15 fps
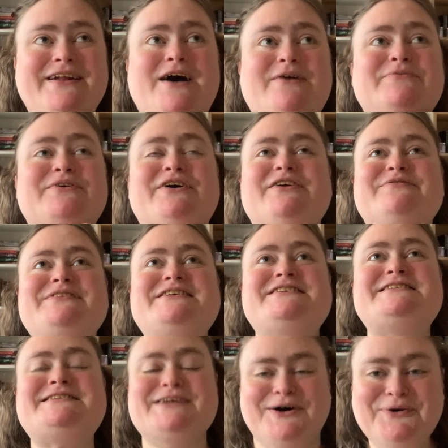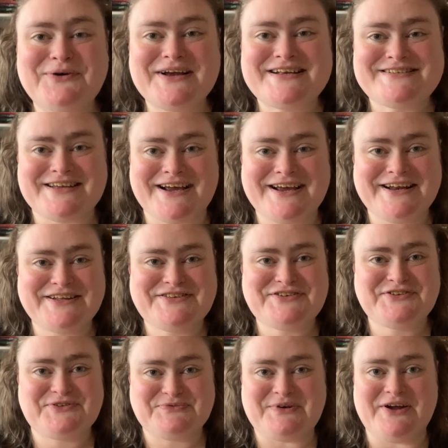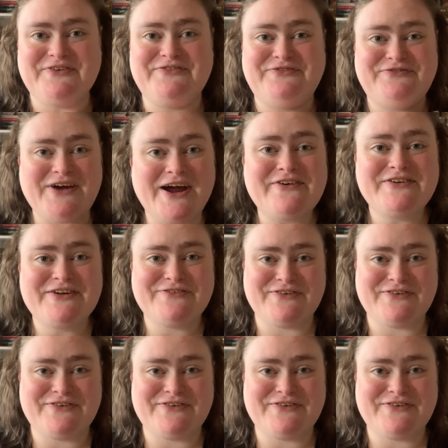I'm gonna be so excited to do my very,